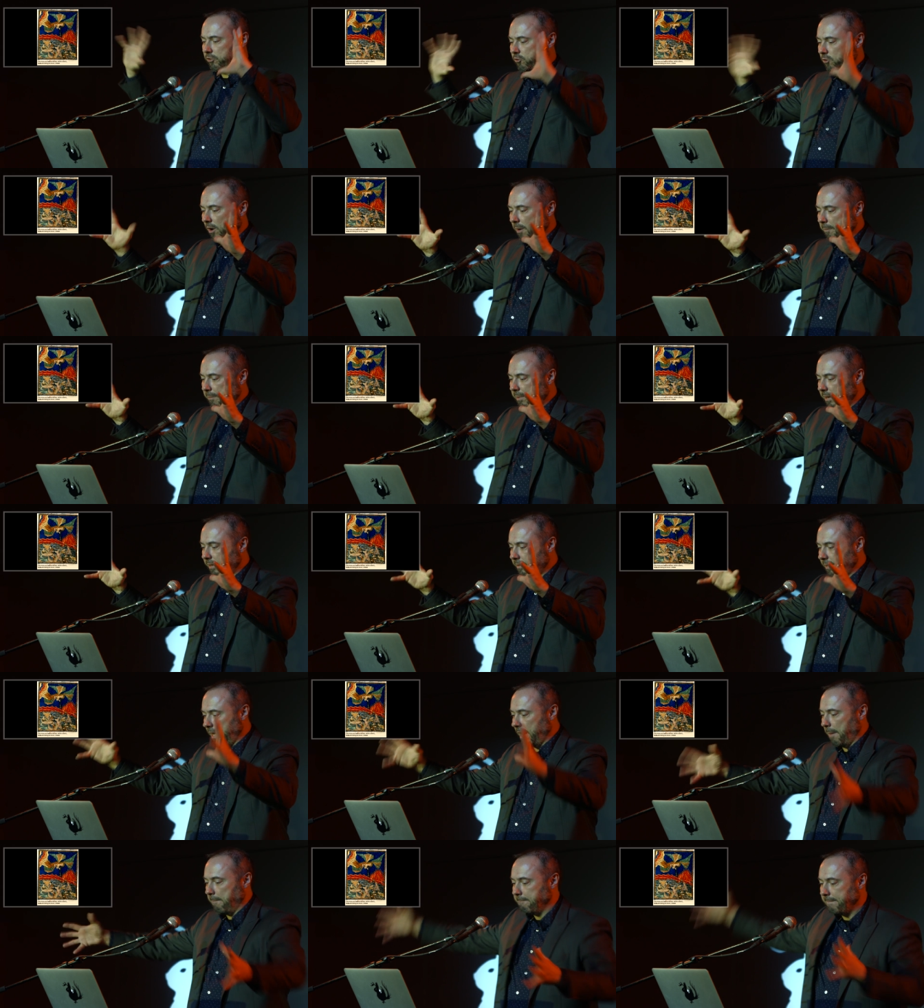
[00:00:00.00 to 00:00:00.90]
trumpet,
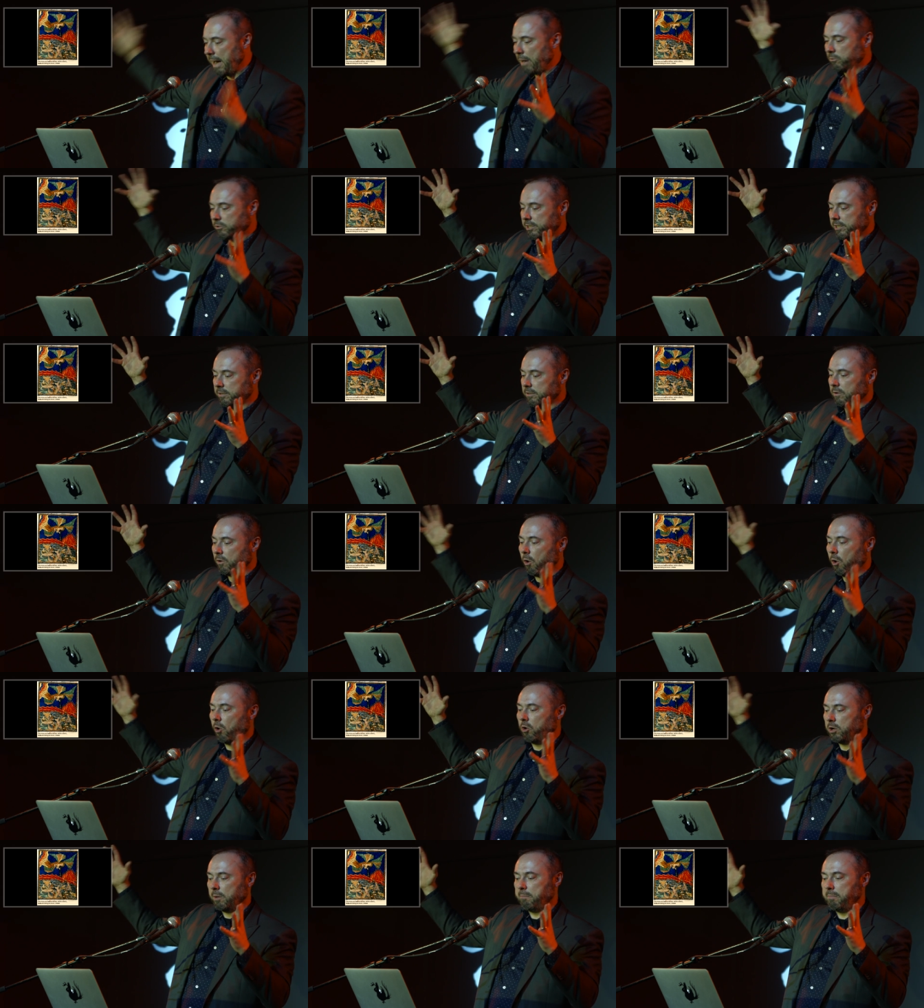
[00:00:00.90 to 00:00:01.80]
and a mountain
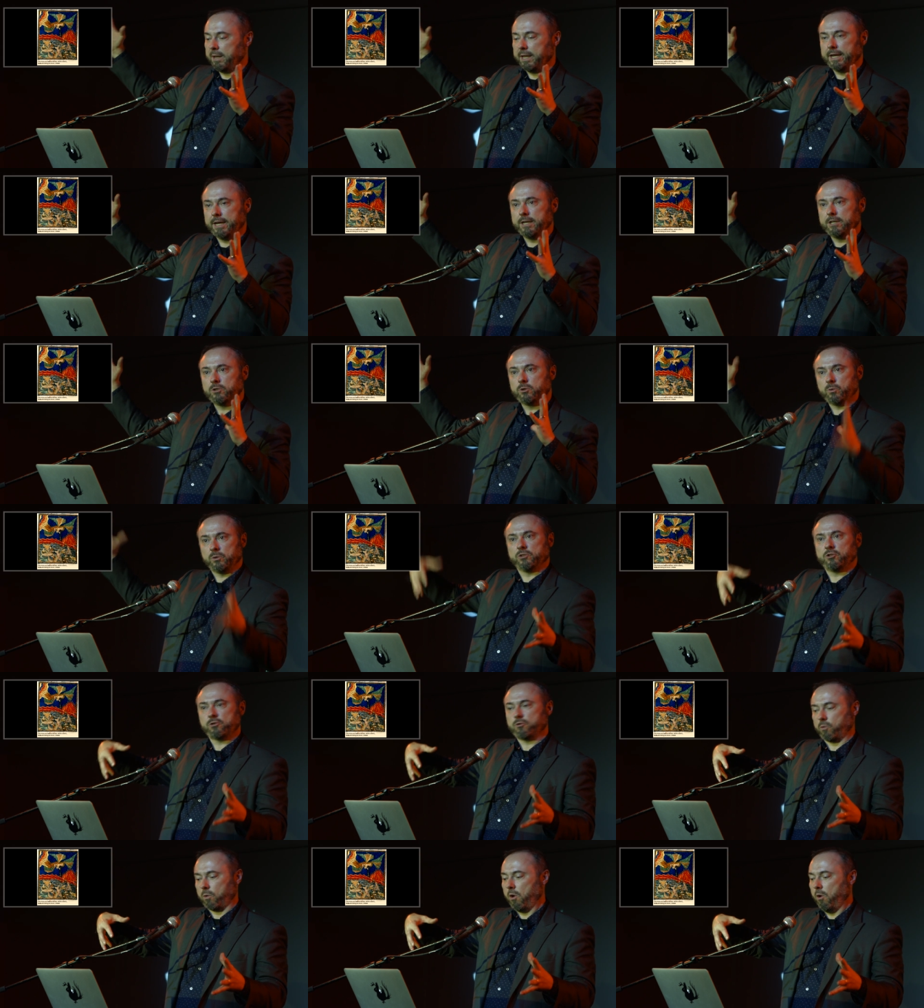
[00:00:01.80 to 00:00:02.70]
all ablaze was
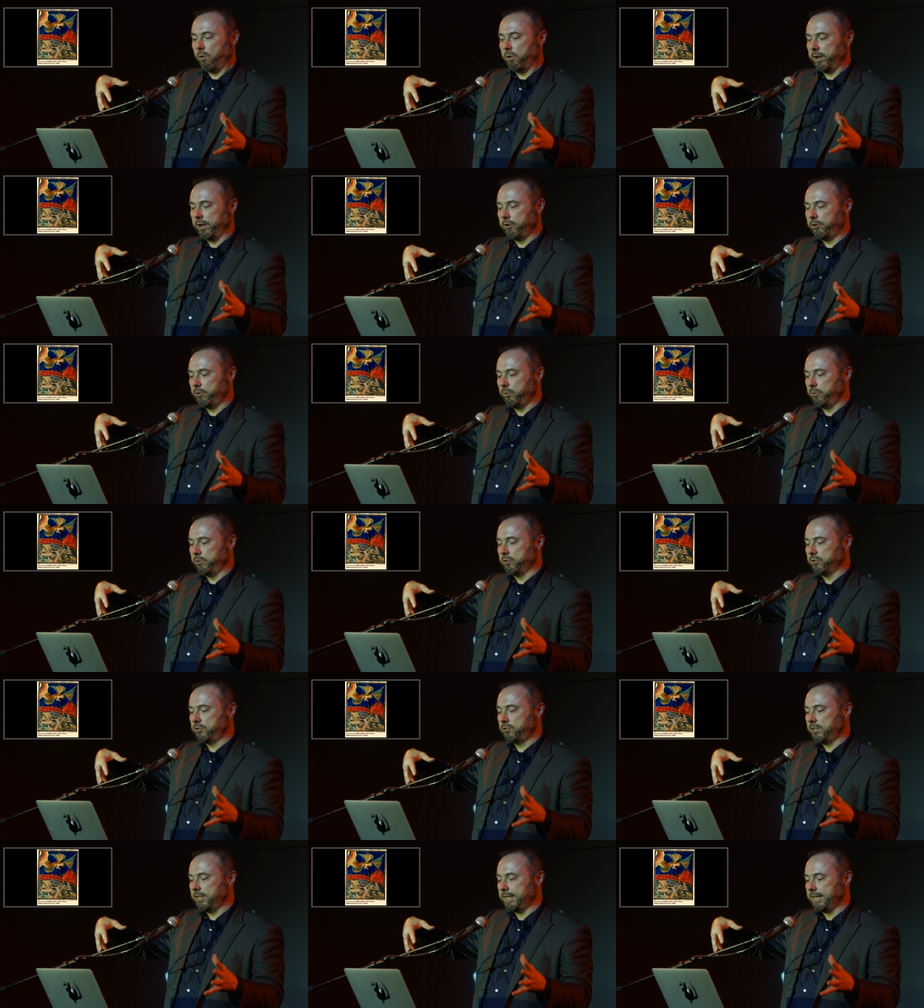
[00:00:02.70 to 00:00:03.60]
thrown into the
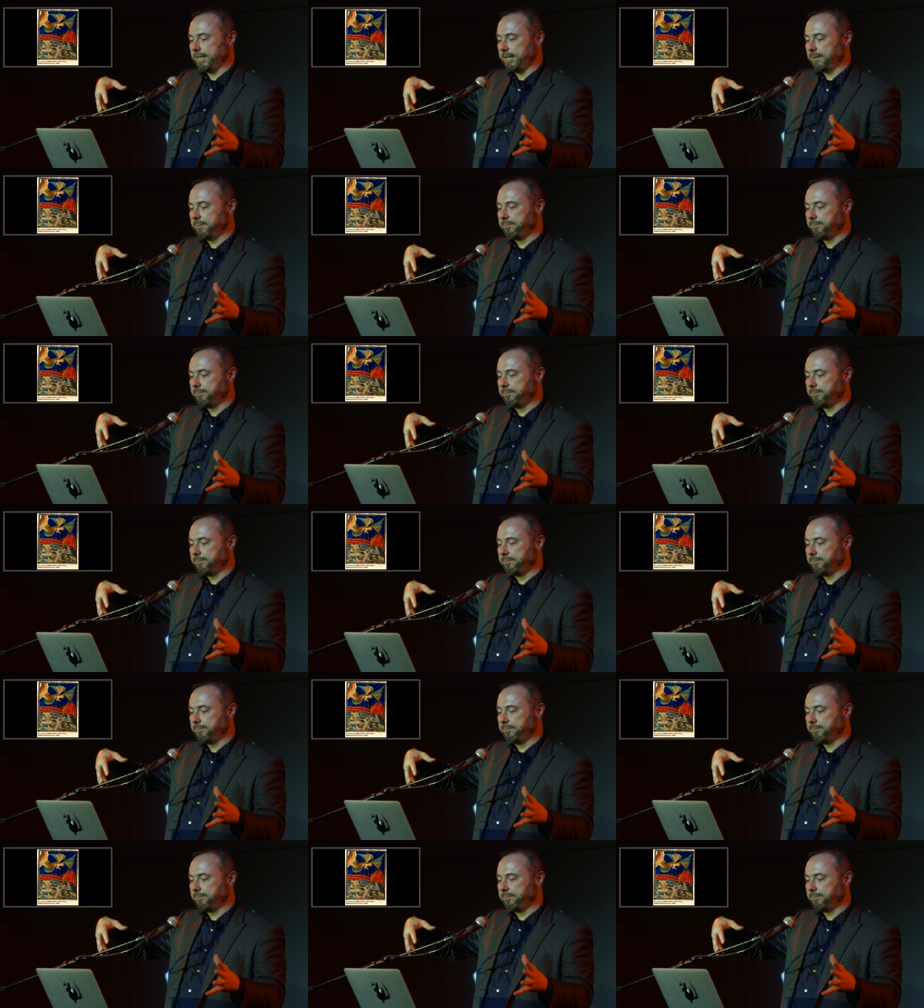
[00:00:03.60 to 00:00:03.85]
sea.